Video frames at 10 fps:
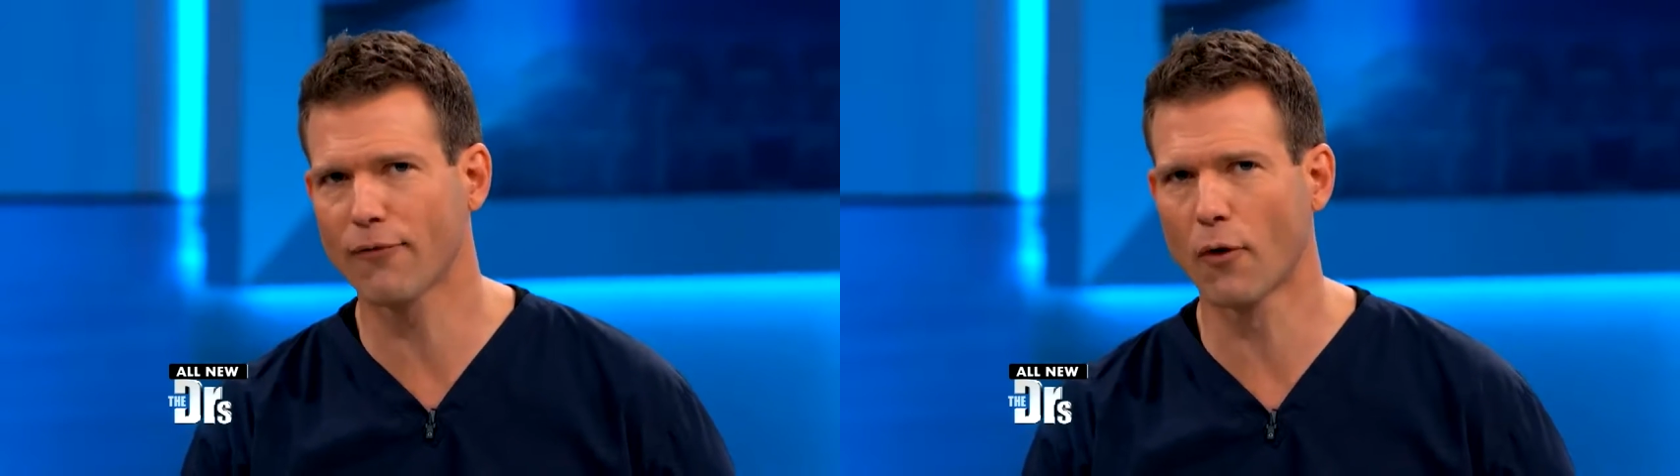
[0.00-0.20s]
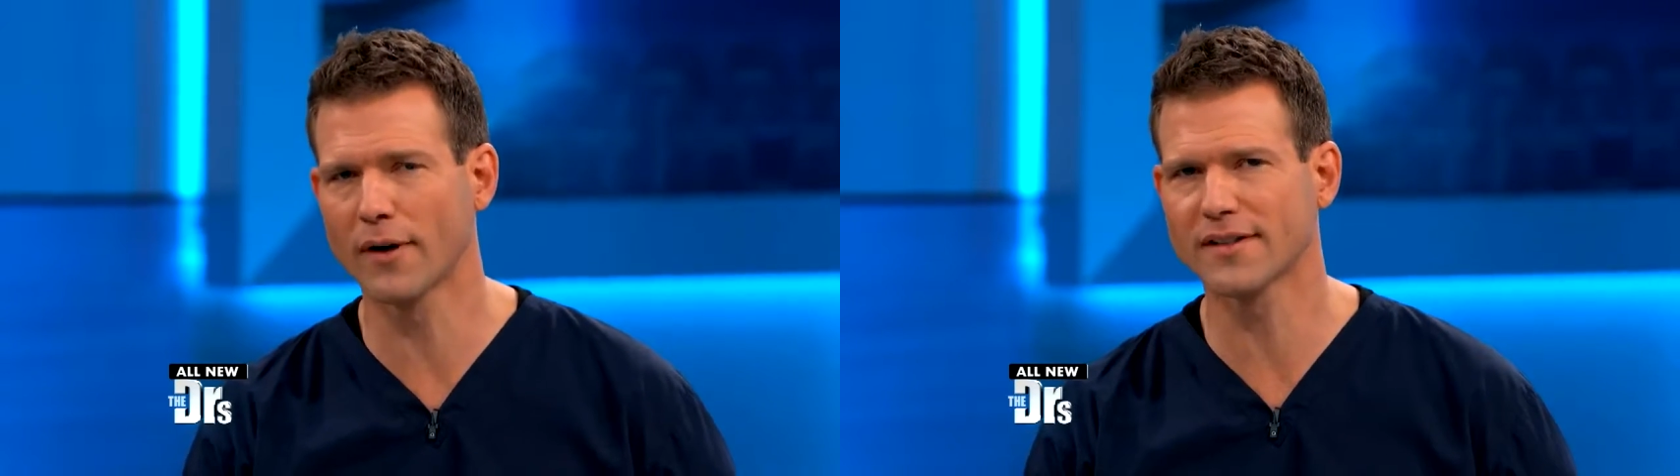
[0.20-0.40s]

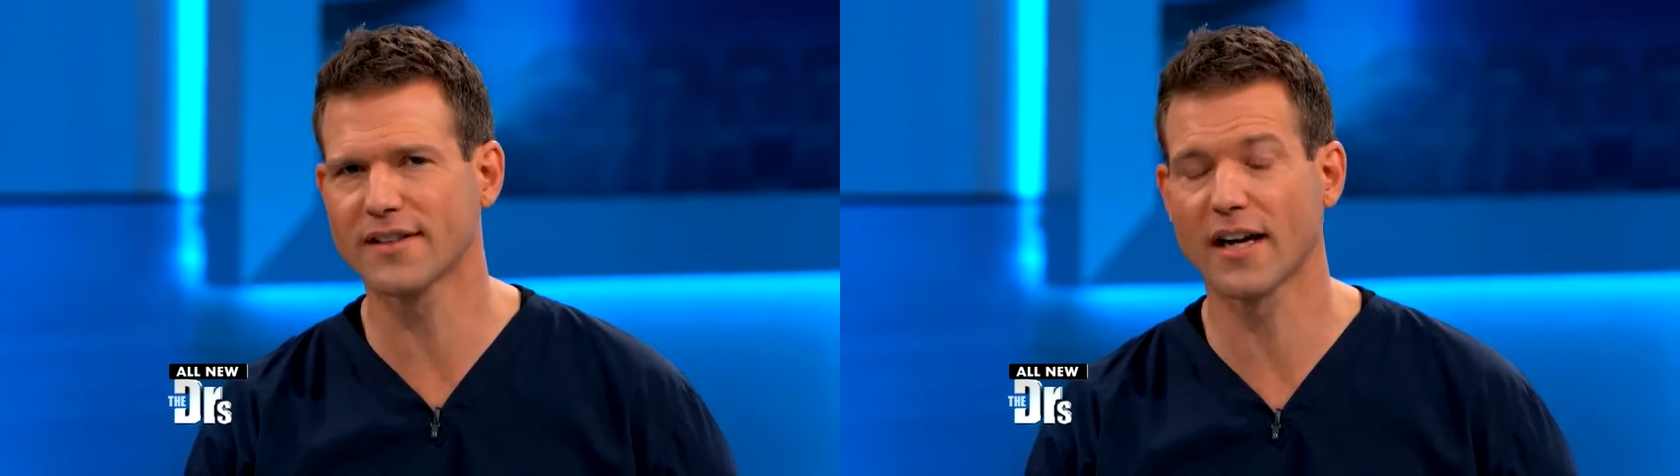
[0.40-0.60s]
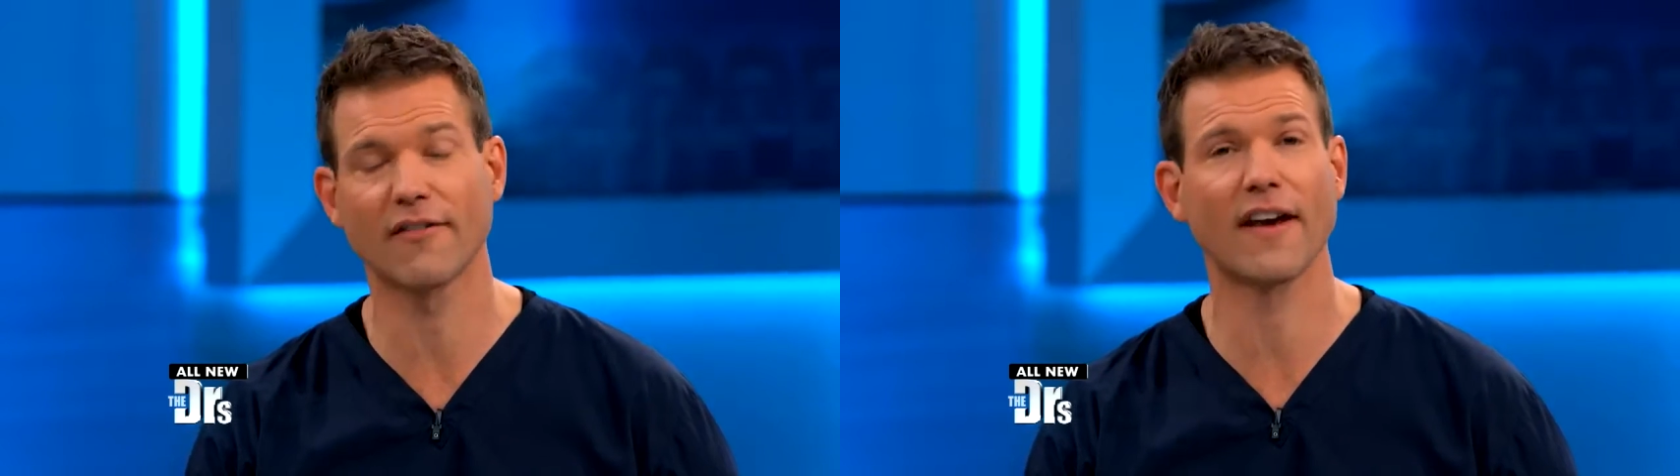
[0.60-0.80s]
for
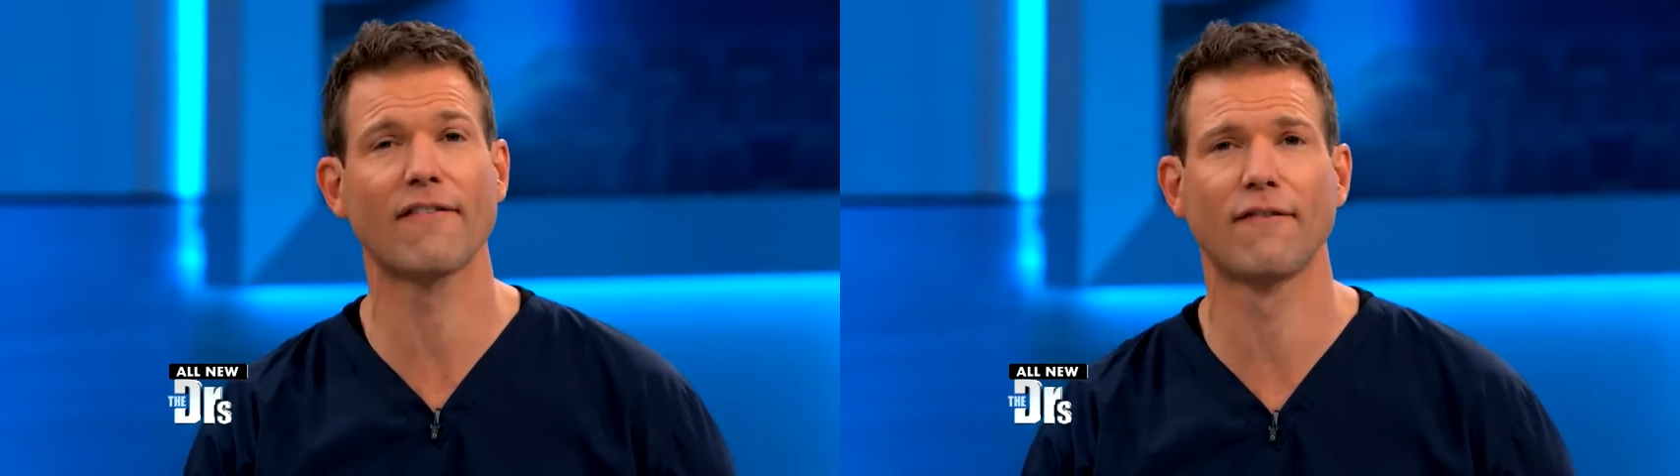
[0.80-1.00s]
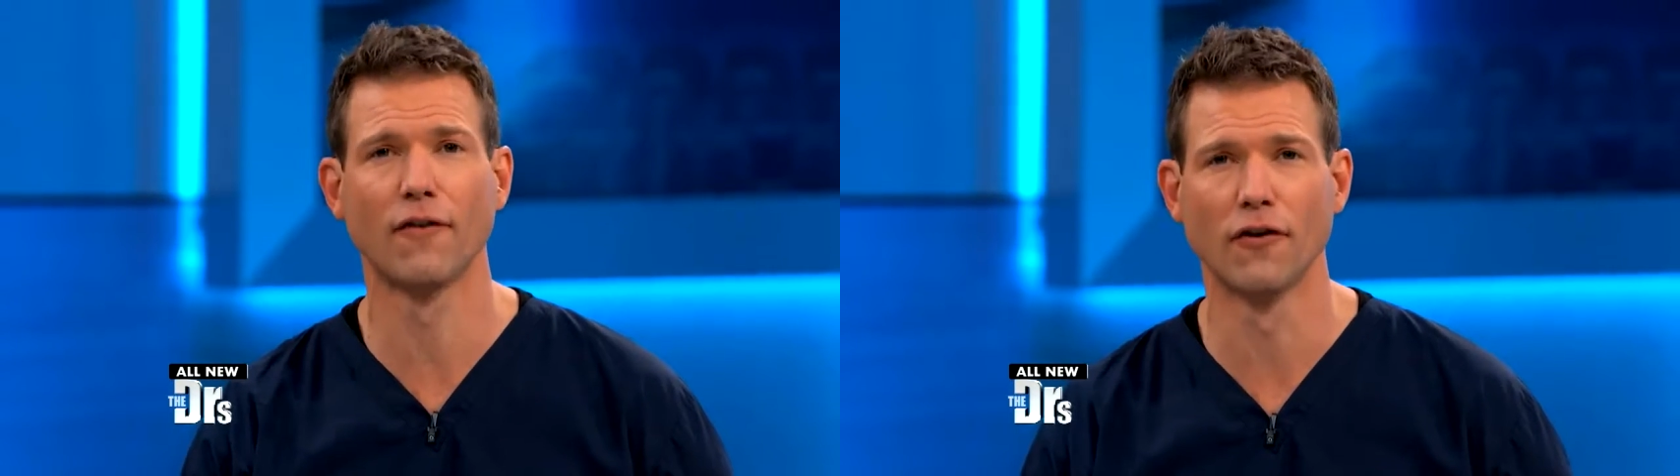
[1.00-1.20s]
instead of a
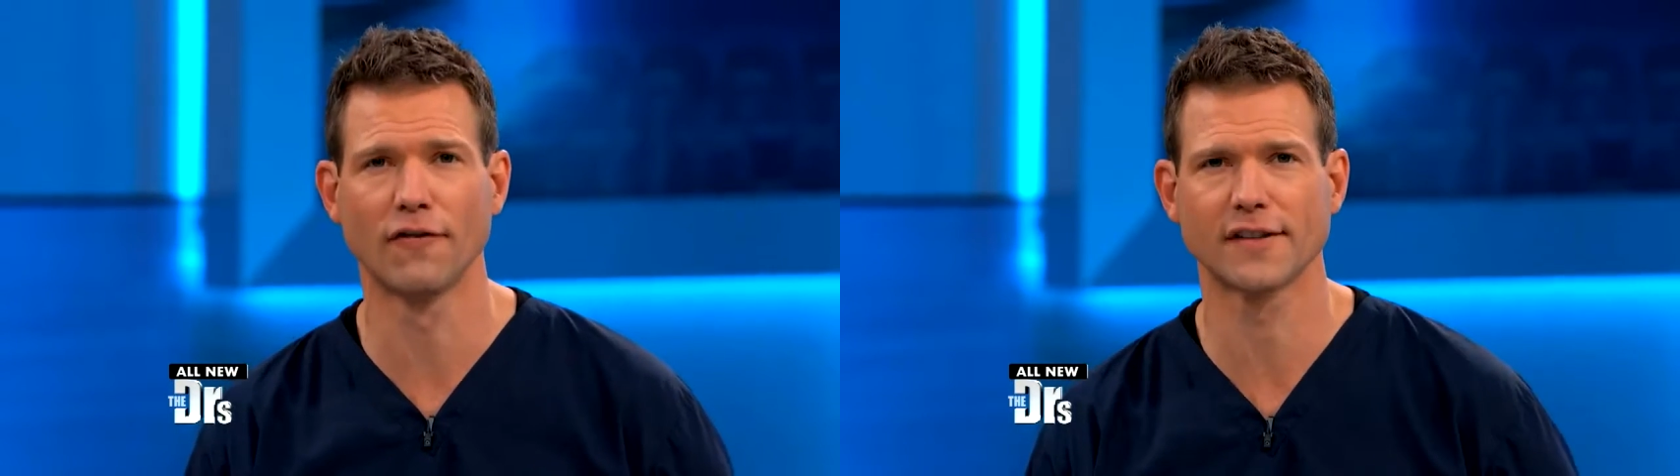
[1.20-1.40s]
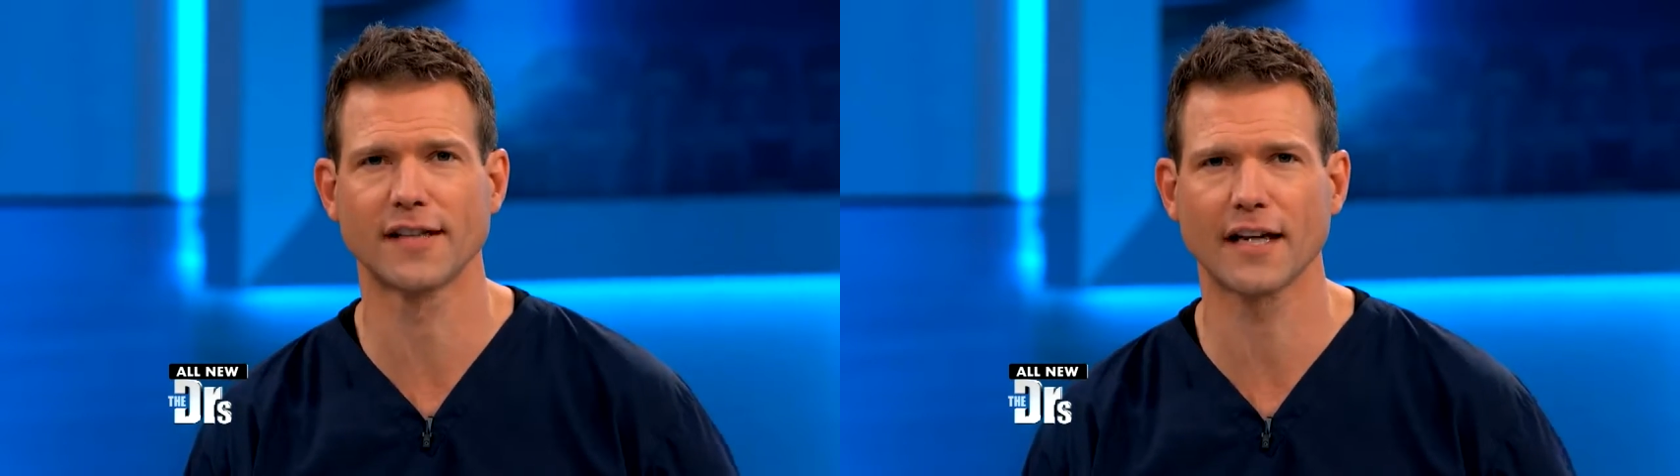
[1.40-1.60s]
full
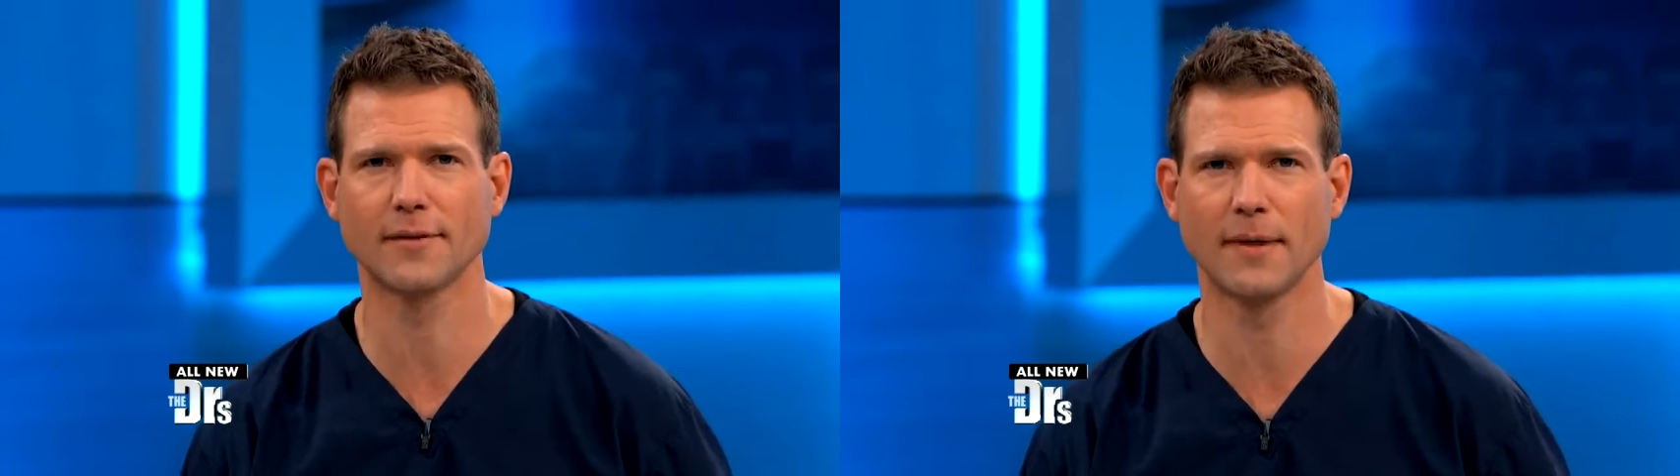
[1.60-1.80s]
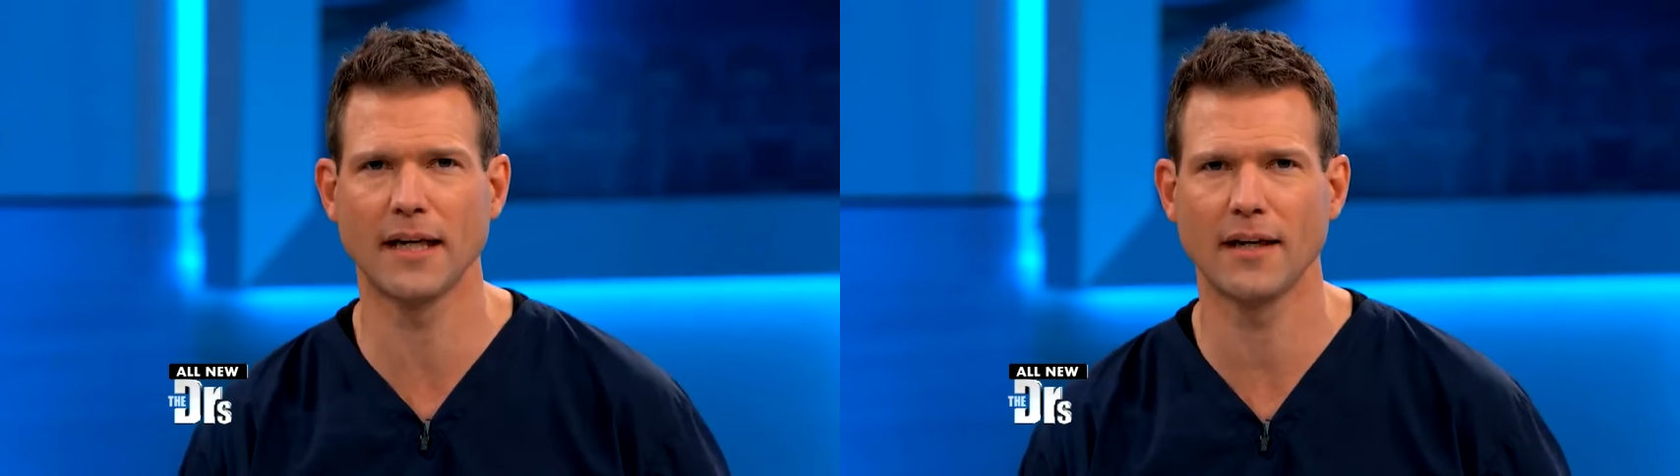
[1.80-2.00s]

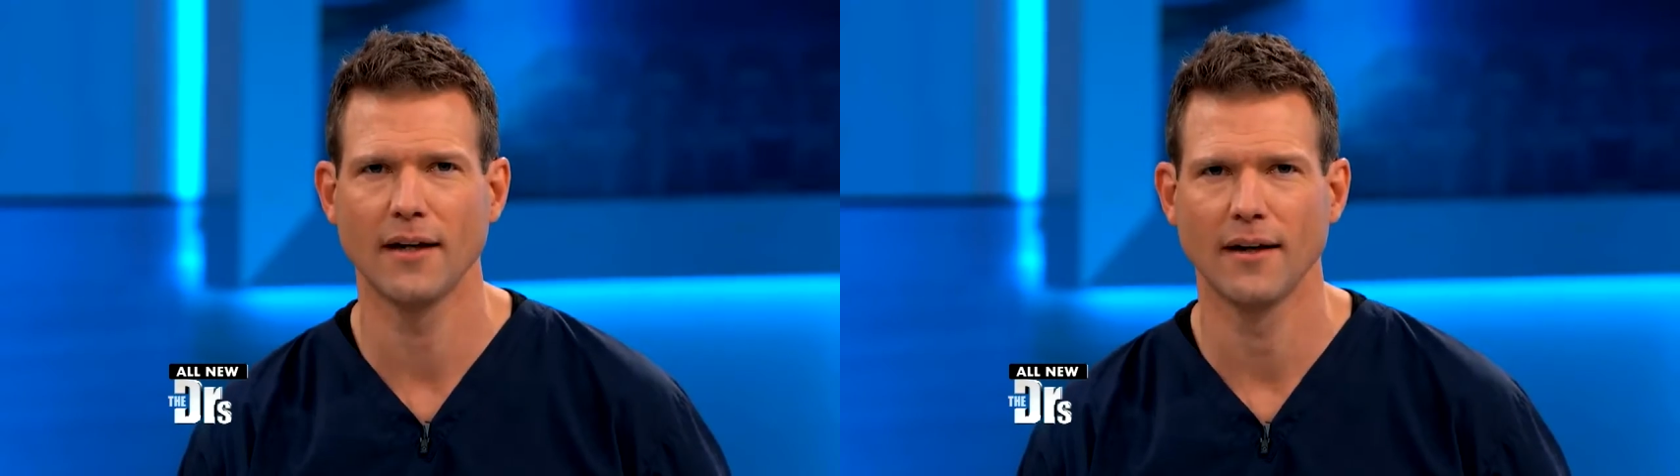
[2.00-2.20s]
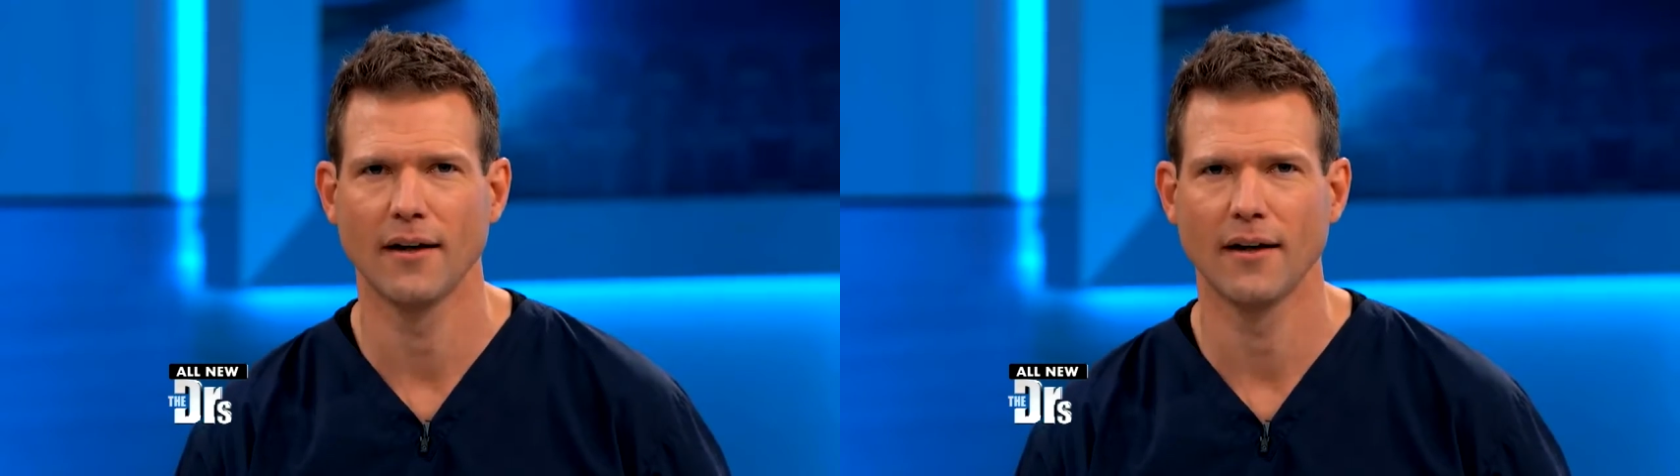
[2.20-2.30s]
vasectomy?